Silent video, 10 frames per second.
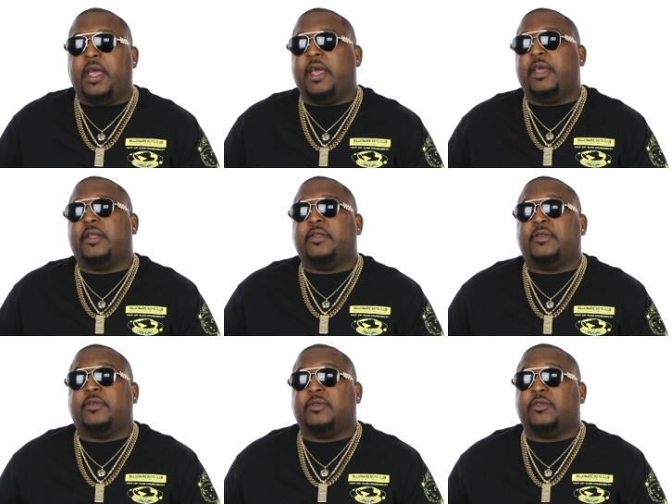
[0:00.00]

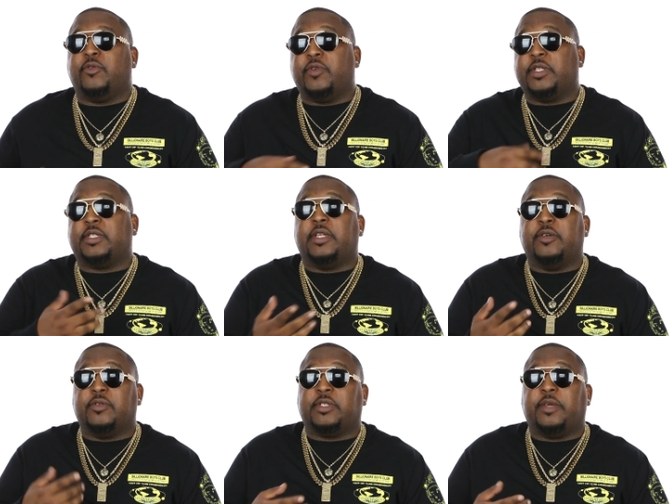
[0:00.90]
And the reason it
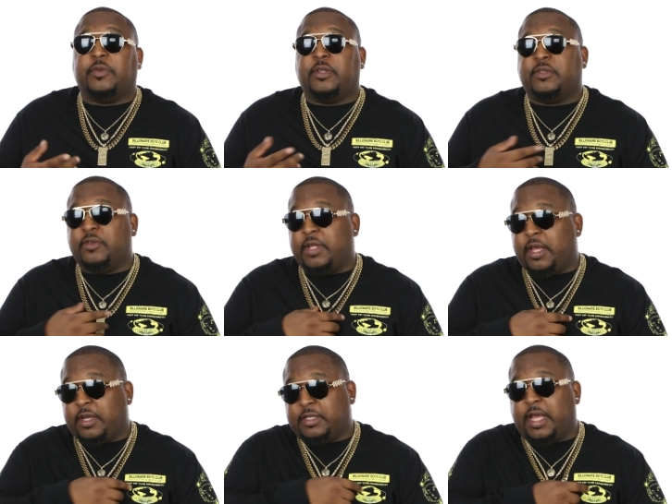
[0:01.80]
was able to do
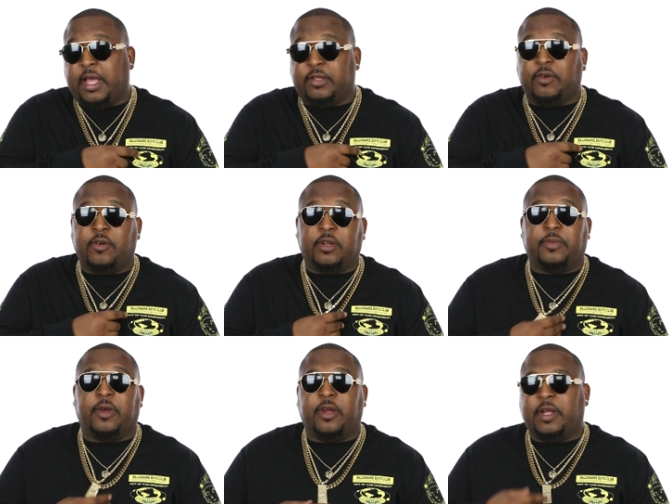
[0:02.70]
that because I had the hole in
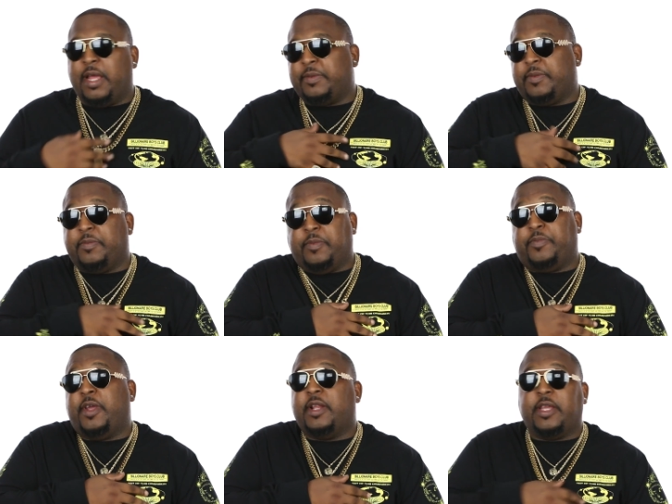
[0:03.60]
my heart. I
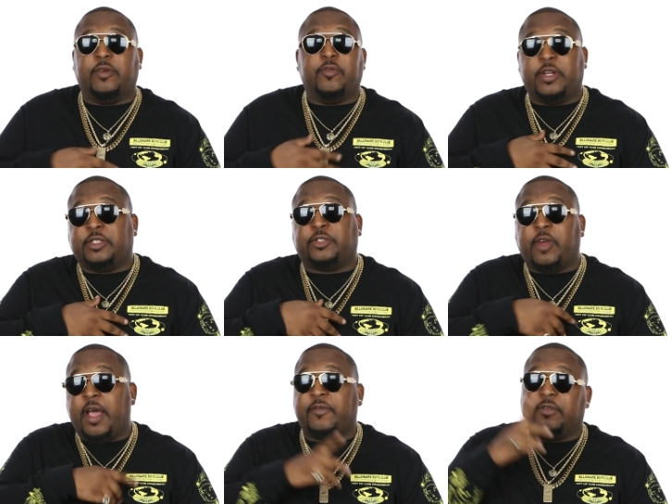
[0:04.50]
apparently it wouldn't
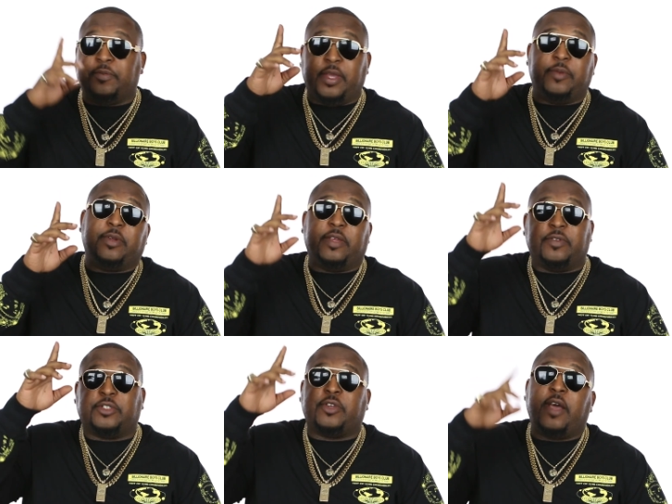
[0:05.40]
travel, be able to
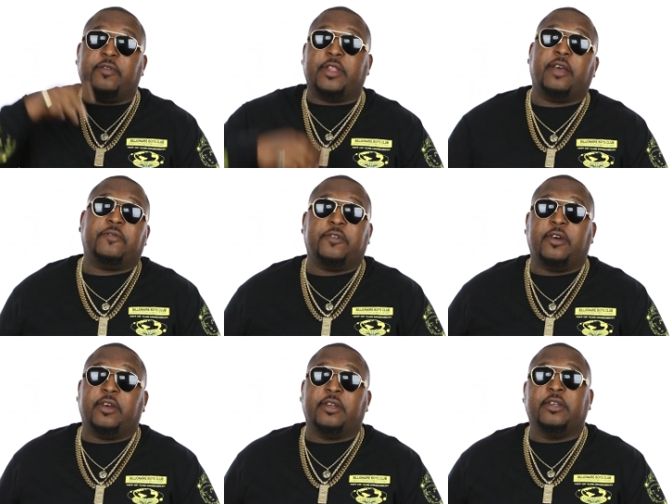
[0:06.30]
even travel that
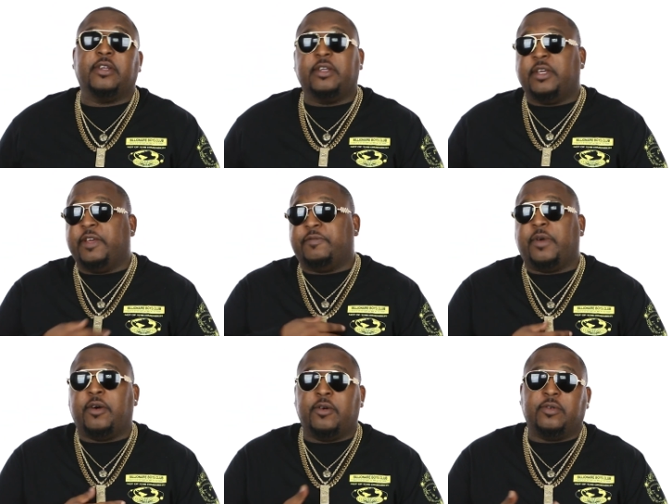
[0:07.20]
far if
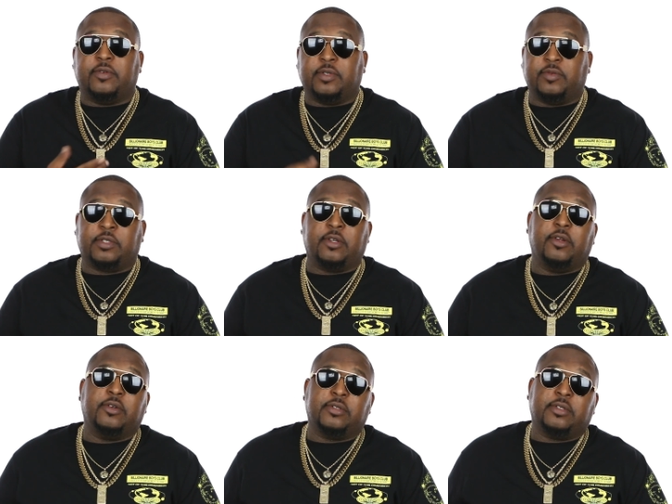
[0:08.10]
my hole was
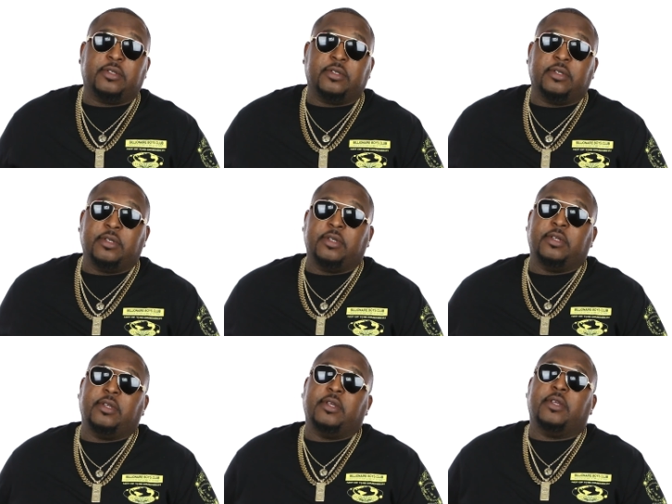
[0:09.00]
closed.
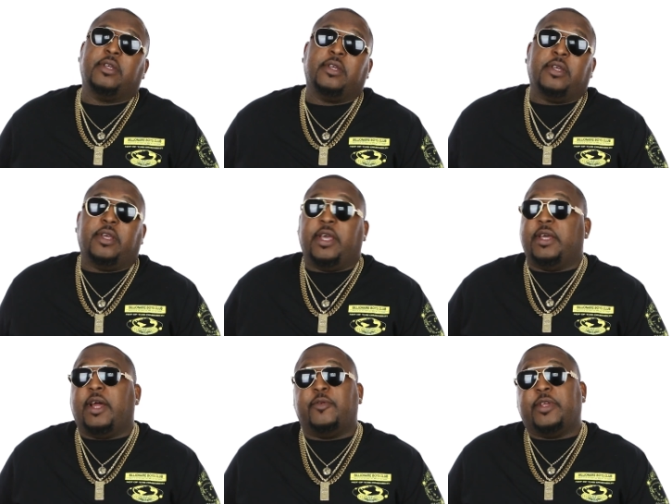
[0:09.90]

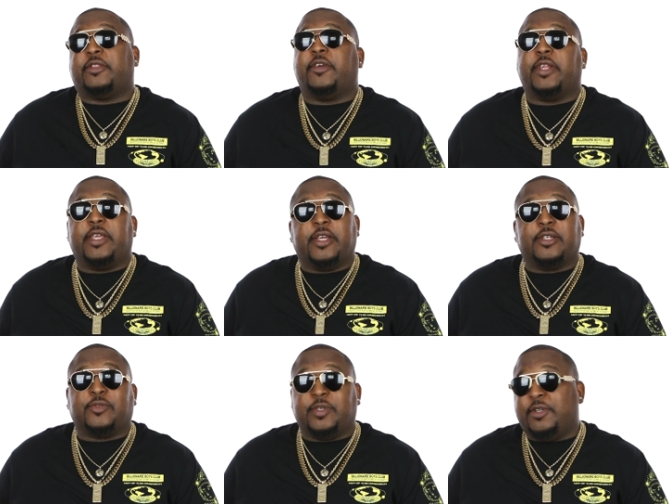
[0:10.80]
And I went 30
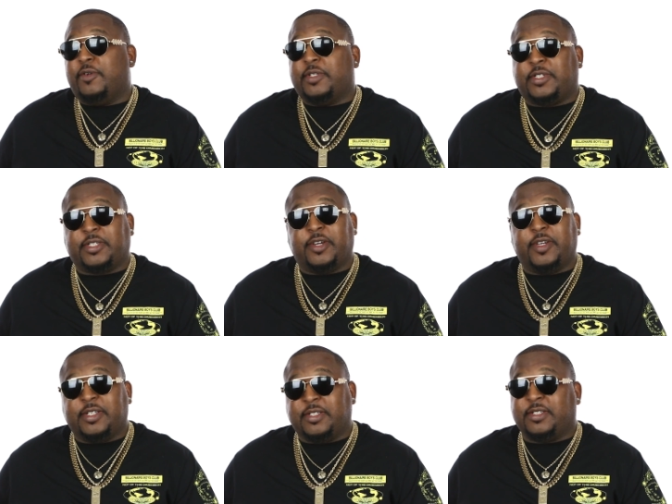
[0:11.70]
years with no
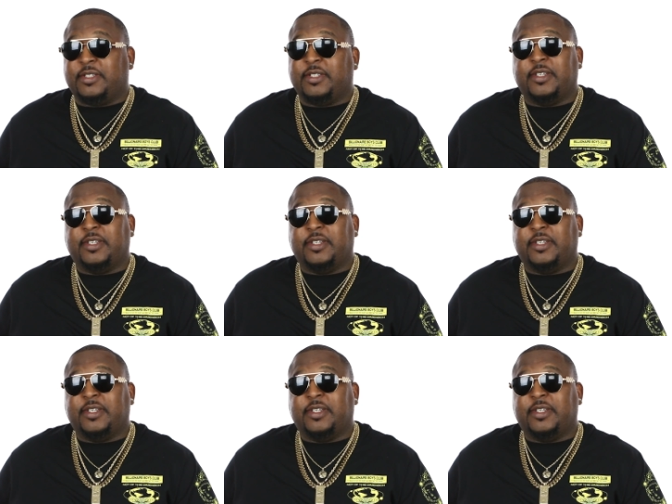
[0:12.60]
insurance.